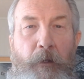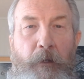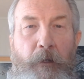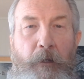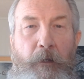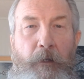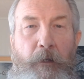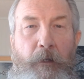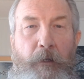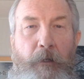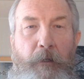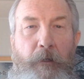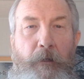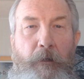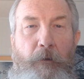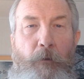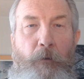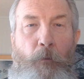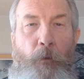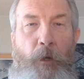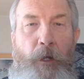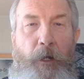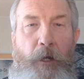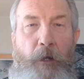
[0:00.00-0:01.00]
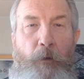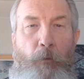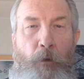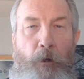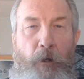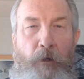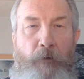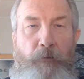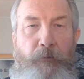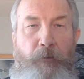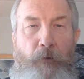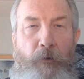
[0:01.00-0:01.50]
When I
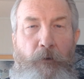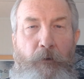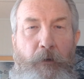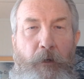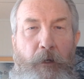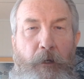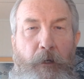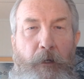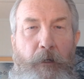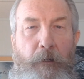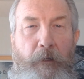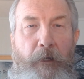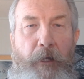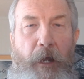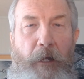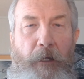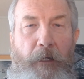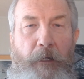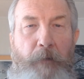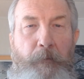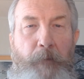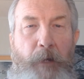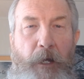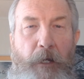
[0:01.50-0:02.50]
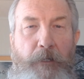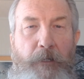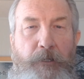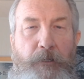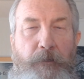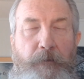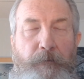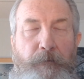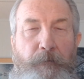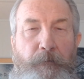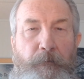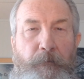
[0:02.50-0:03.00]
worked for
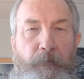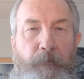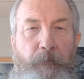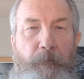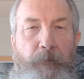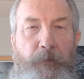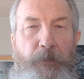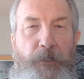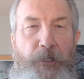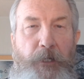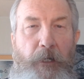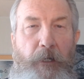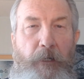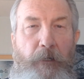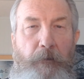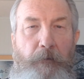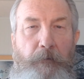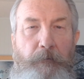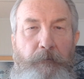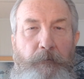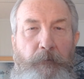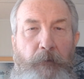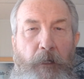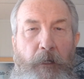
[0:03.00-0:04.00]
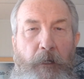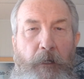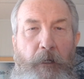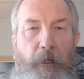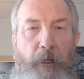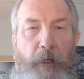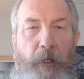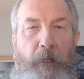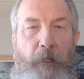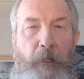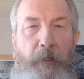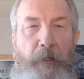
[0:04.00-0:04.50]
Calimex Steel
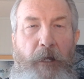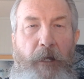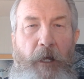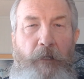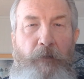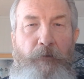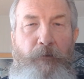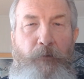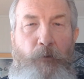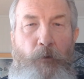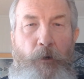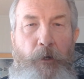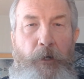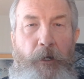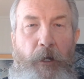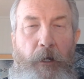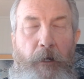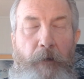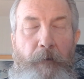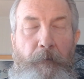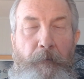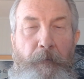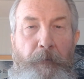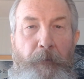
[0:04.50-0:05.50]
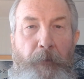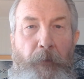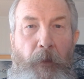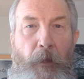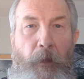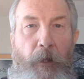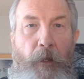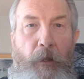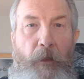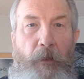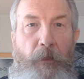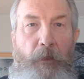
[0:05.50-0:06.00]
in California,
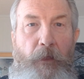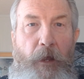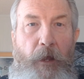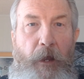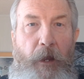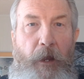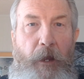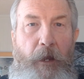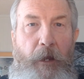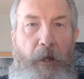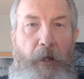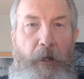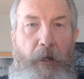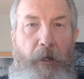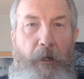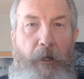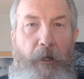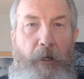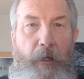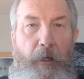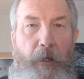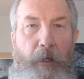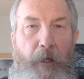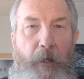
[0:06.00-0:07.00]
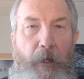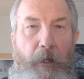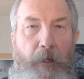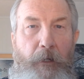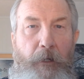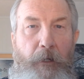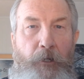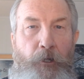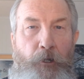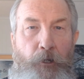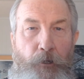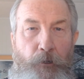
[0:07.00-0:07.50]
they
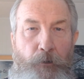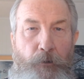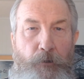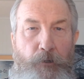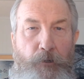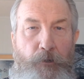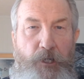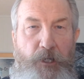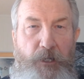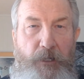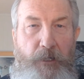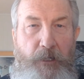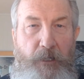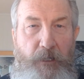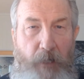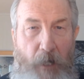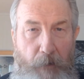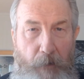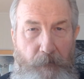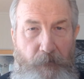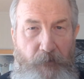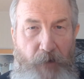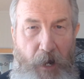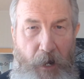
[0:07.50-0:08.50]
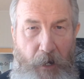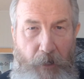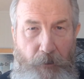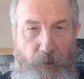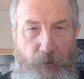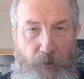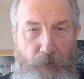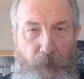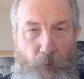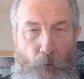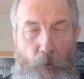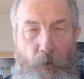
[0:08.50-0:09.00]
used step
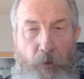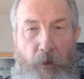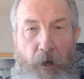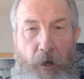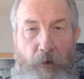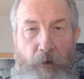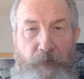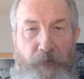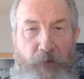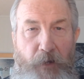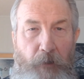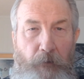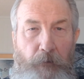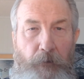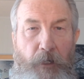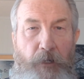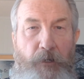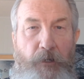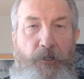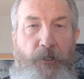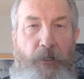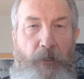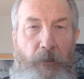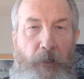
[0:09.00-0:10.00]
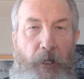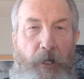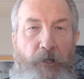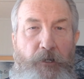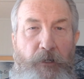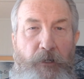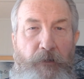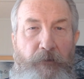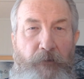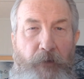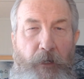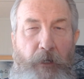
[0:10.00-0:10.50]
vans for their field
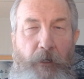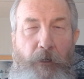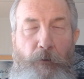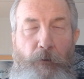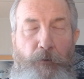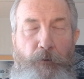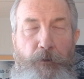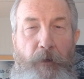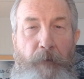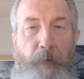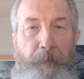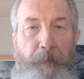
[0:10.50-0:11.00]
installation vehicles.